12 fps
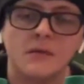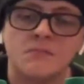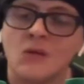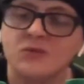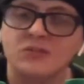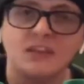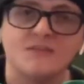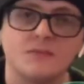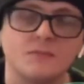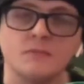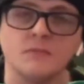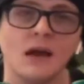Most of
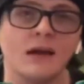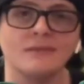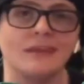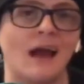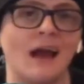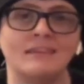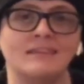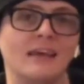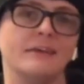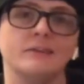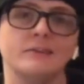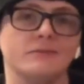them, I'd
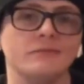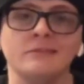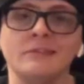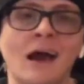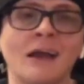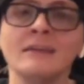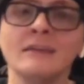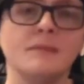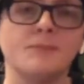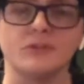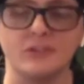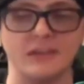say
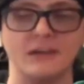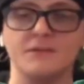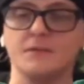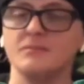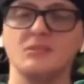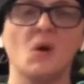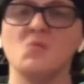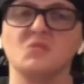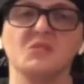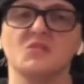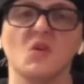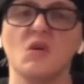90% of them
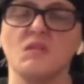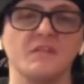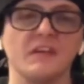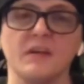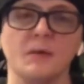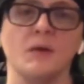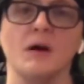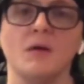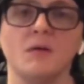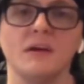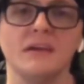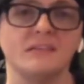don't dissolve very well.